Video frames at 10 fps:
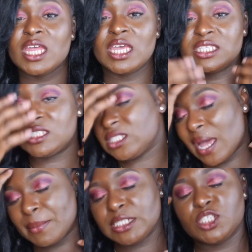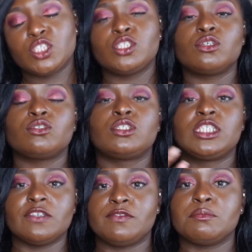It's still
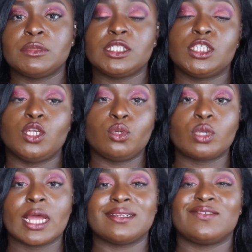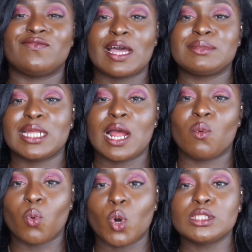giving me the look and the vibes that I
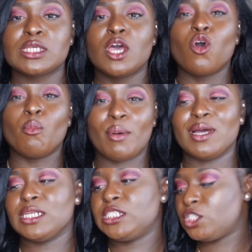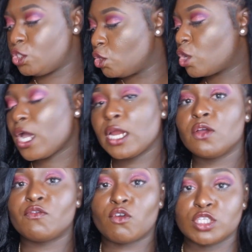want, but it's still kind
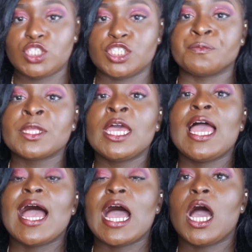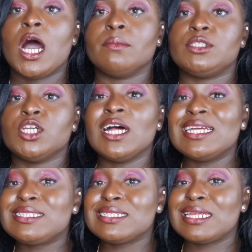of crunchy. The
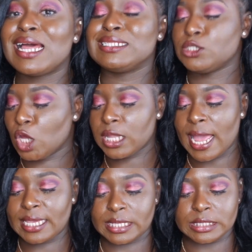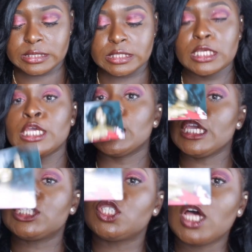other thing that I did not like is,
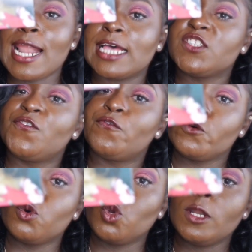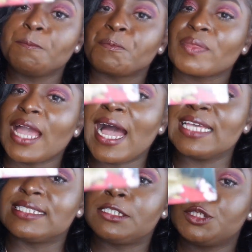it's not as full
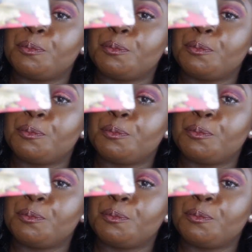as this